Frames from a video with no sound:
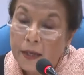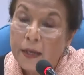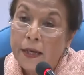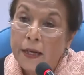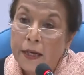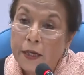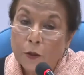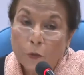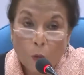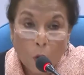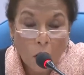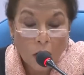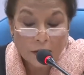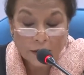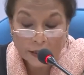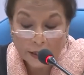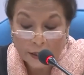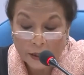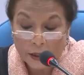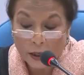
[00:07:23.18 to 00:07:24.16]
It was
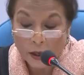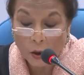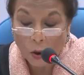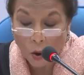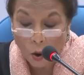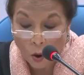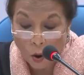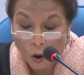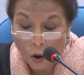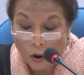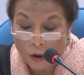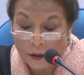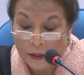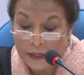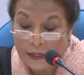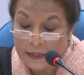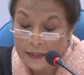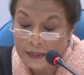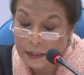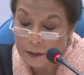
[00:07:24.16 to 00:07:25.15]
in Lahore
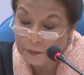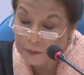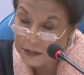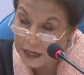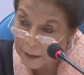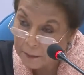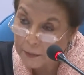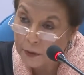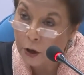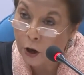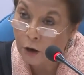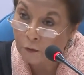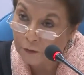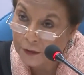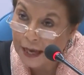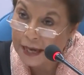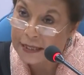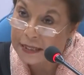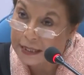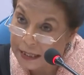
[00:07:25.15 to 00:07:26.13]
in September of
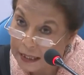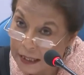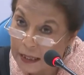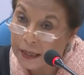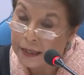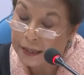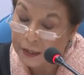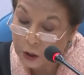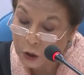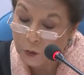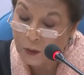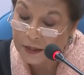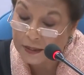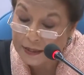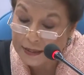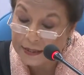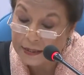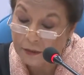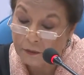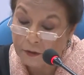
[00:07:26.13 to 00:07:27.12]
that year, in
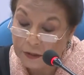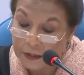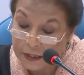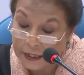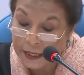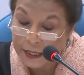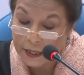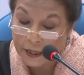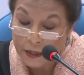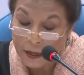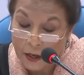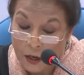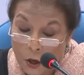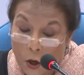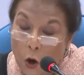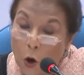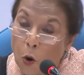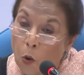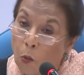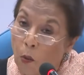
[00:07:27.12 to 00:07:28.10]
2017,
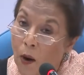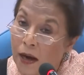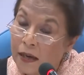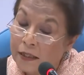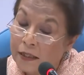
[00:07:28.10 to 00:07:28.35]
while